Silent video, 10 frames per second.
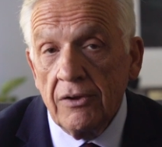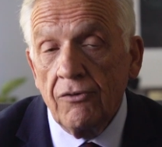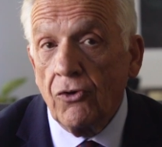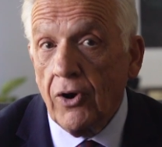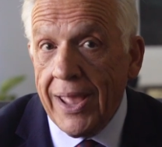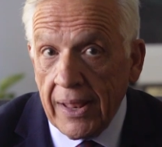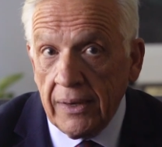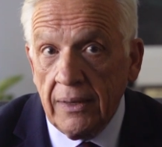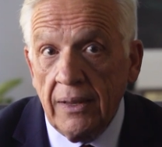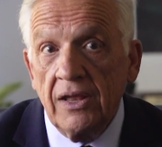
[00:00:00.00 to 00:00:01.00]
for
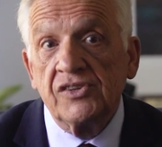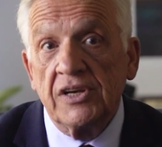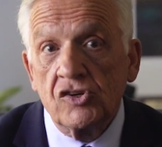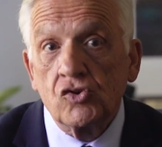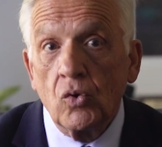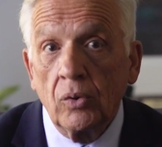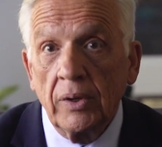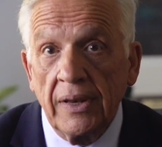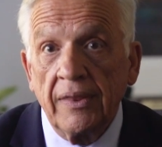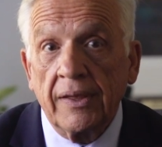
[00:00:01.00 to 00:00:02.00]
any engineering school
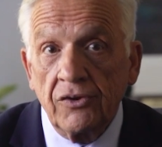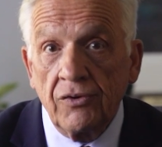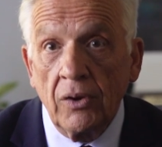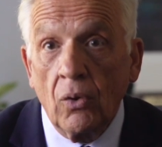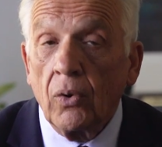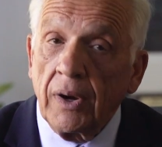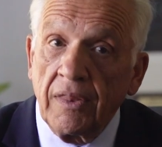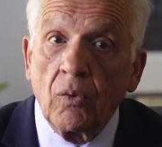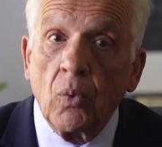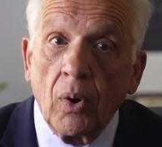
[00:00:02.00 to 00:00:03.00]
in the country or in
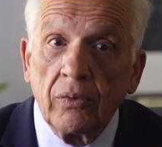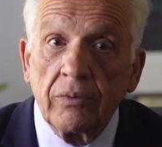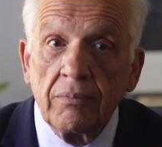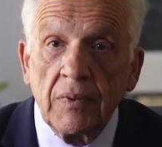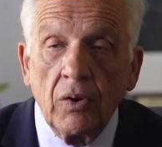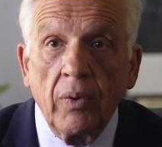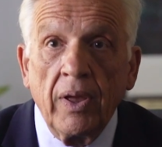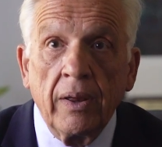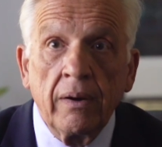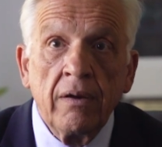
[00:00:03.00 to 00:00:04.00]
the world. We
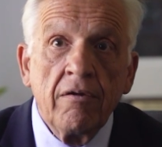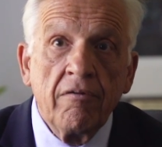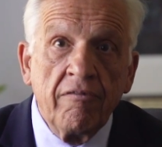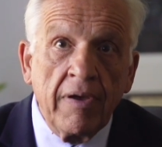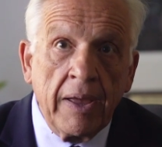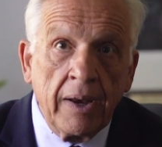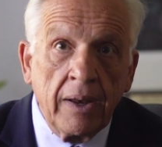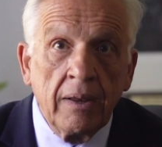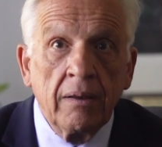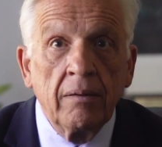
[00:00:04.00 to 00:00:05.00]
are very
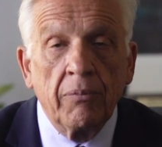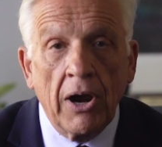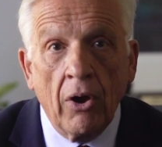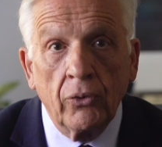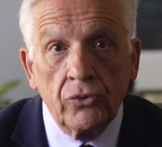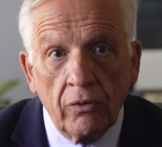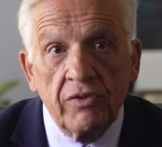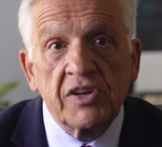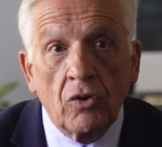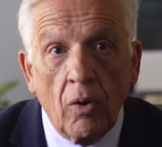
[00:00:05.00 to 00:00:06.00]
proud of
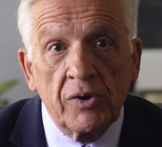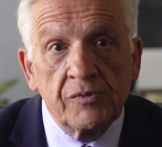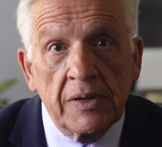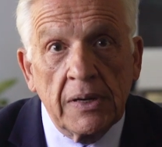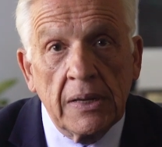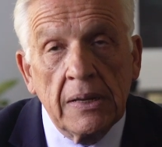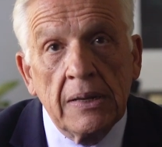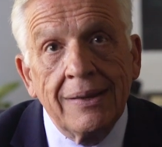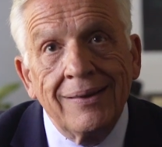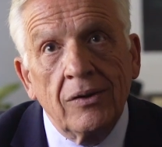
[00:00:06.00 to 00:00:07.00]
this accomplishment.
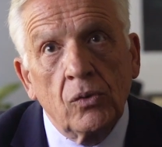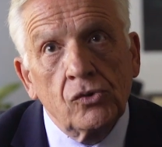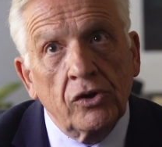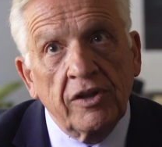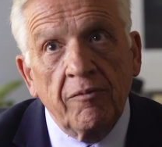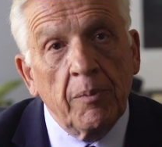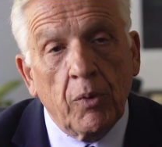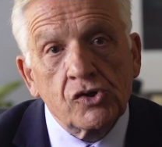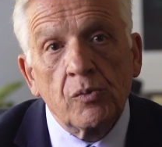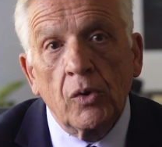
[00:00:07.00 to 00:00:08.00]
It would not have been
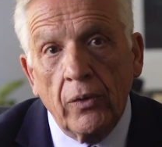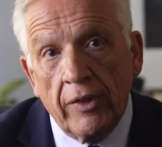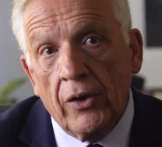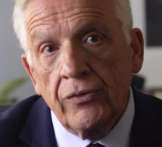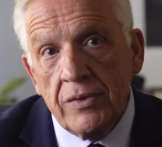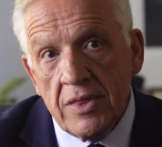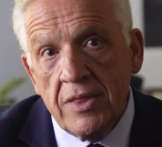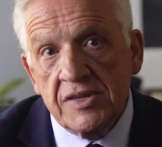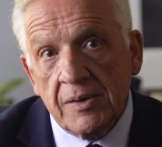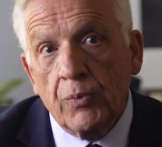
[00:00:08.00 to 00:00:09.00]
possible without the
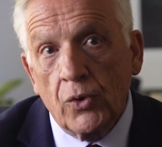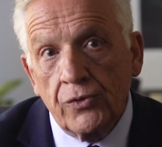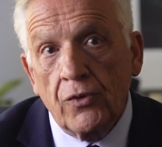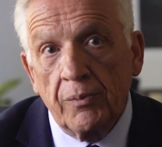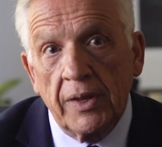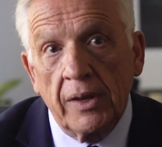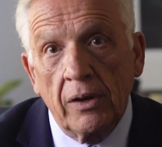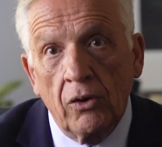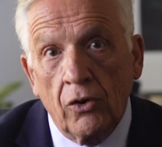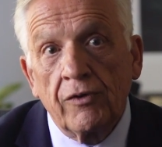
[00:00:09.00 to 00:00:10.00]
support from the
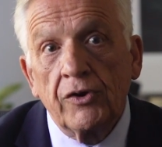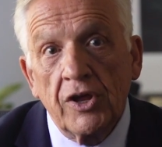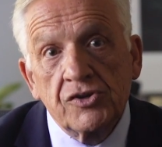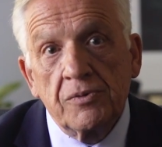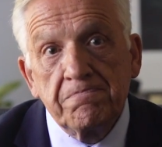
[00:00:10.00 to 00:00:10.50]
Lord Foundation.